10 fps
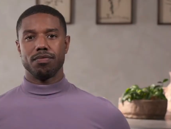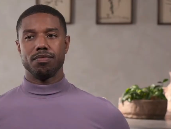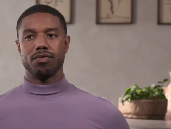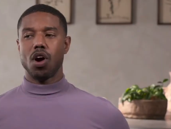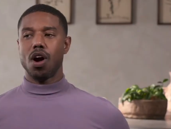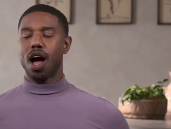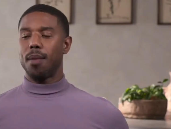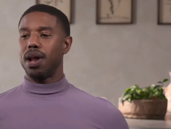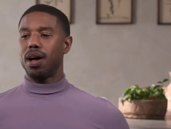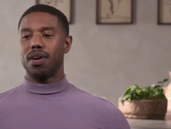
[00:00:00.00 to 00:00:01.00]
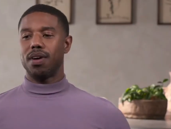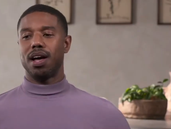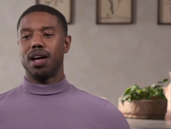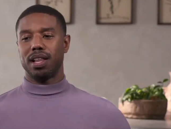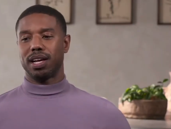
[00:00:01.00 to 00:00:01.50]
No, I mean,
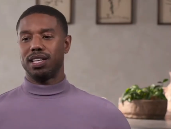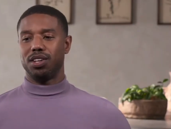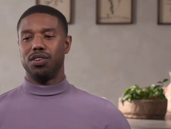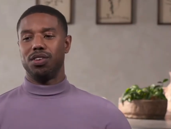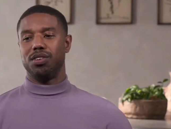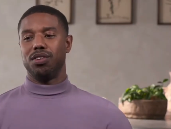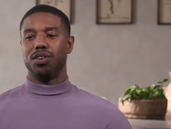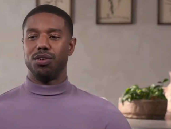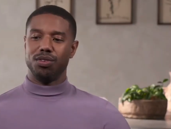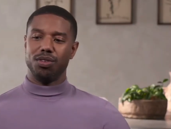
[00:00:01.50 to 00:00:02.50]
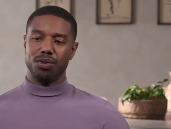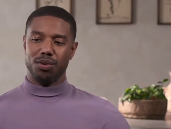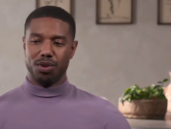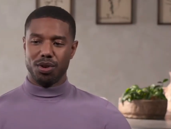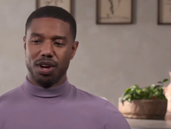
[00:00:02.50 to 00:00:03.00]
like I said,
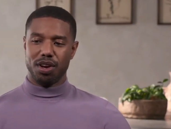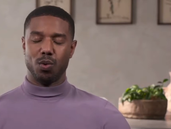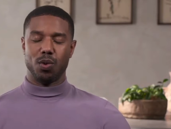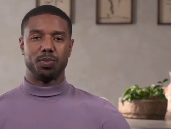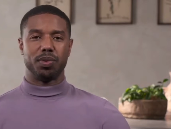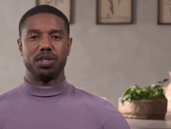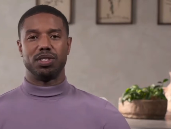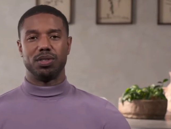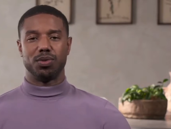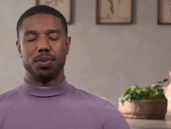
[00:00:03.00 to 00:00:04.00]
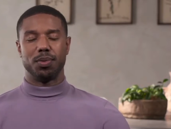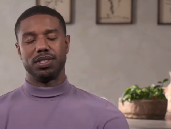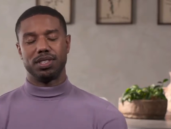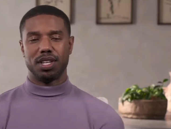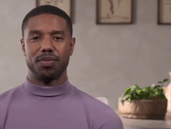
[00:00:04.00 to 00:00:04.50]
you hear the whispers and the
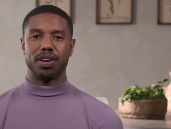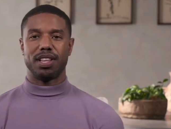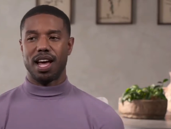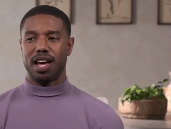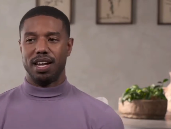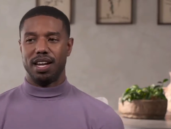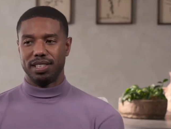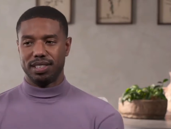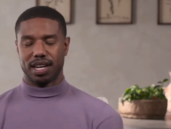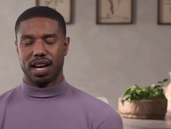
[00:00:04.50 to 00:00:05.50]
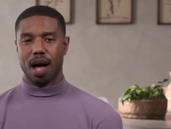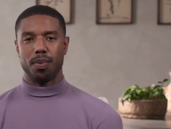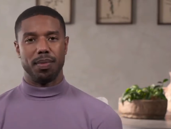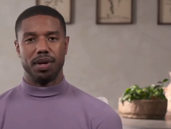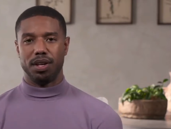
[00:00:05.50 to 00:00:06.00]
rumors and stuff like that, and it's just a
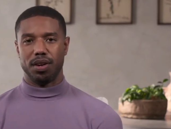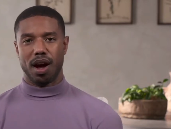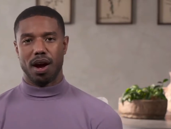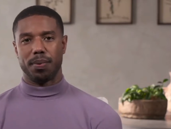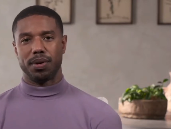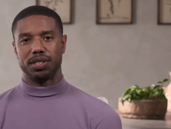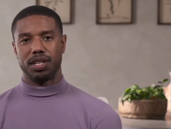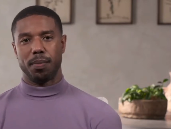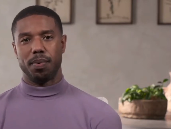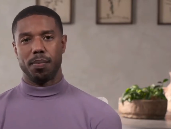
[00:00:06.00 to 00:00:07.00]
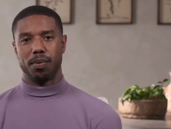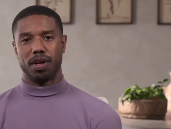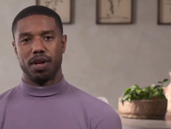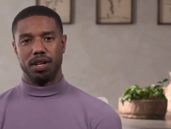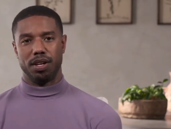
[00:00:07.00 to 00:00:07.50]
compliment. I appreciate people
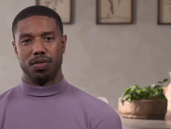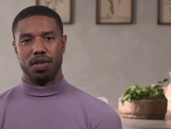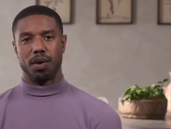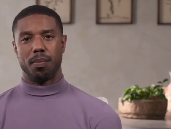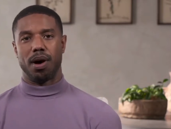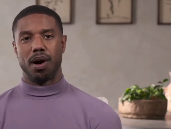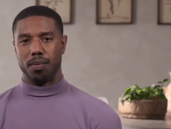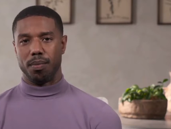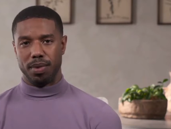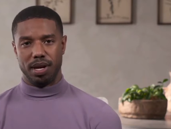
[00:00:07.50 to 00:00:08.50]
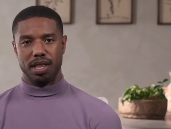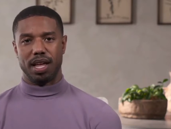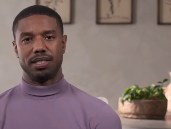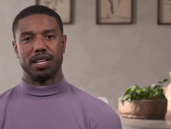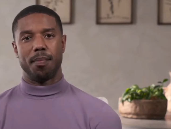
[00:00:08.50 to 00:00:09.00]
that think about me in
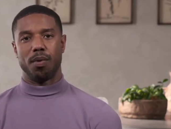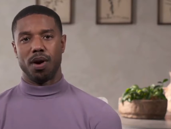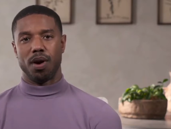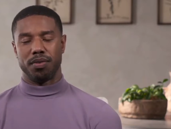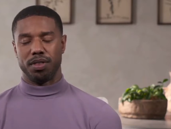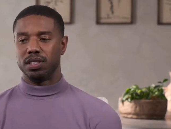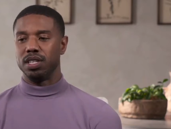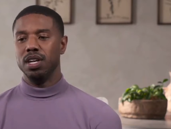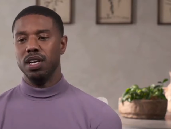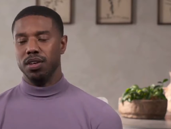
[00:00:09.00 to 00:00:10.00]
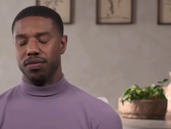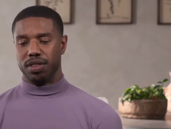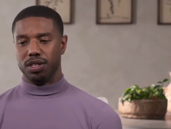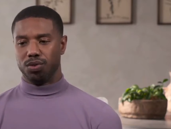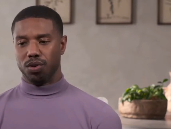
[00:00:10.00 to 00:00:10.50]
that type of way for
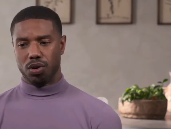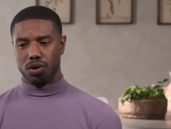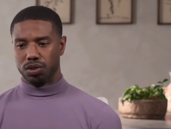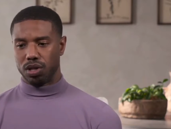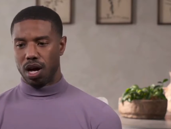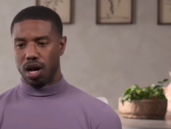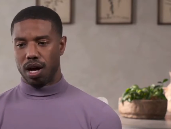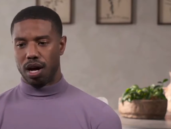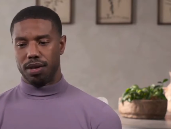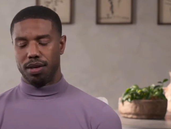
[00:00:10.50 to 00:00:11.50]
these roles. I